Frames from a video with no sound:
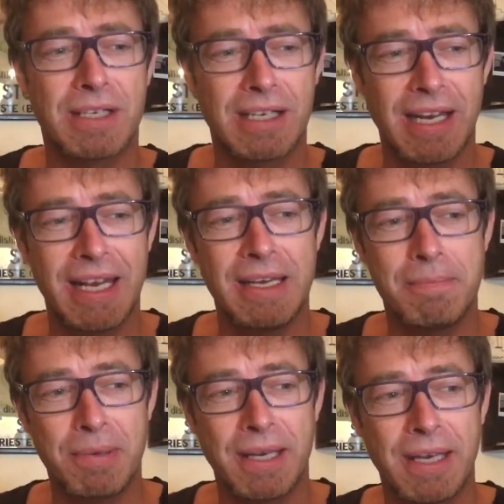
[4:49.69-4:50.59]
Clean
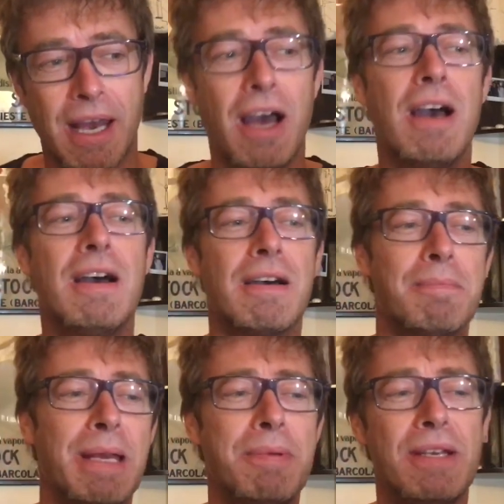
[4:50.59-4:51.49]
pee.
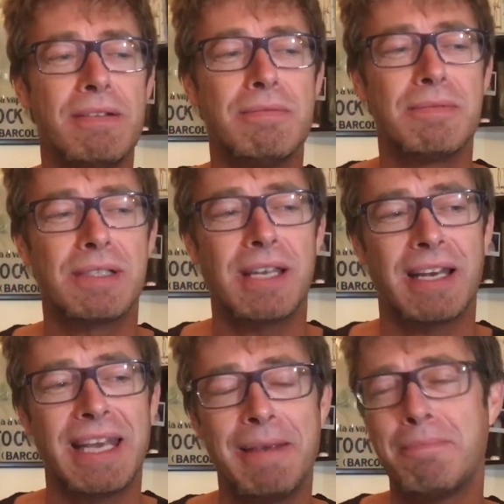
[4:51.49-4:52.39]
Maybe you were
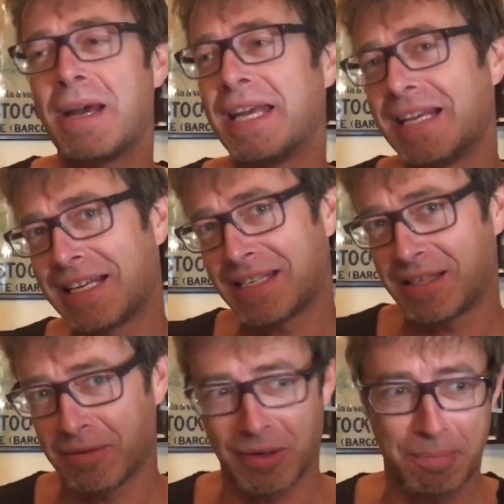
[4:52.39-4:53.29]
saying he makes
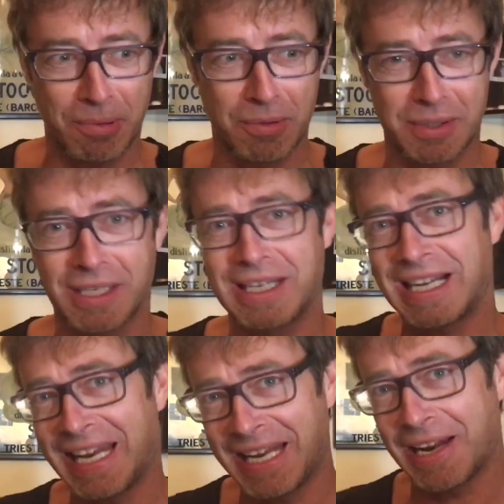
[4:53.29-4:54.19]
the reporter
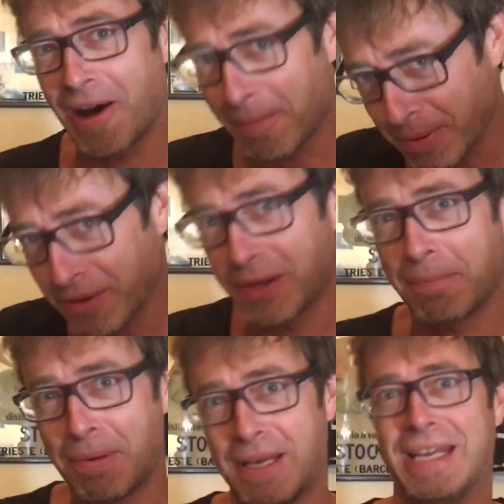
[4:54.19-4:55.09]
clean up the
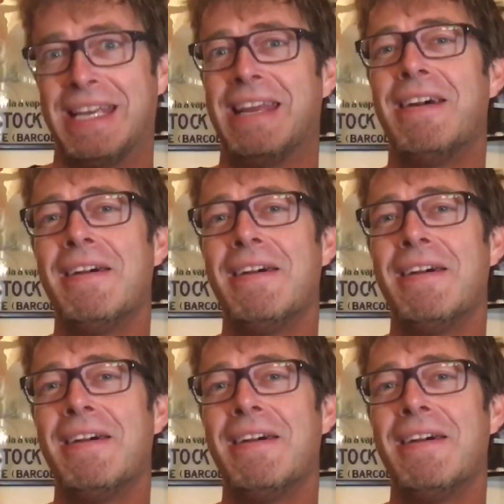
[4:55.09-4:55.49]
pee.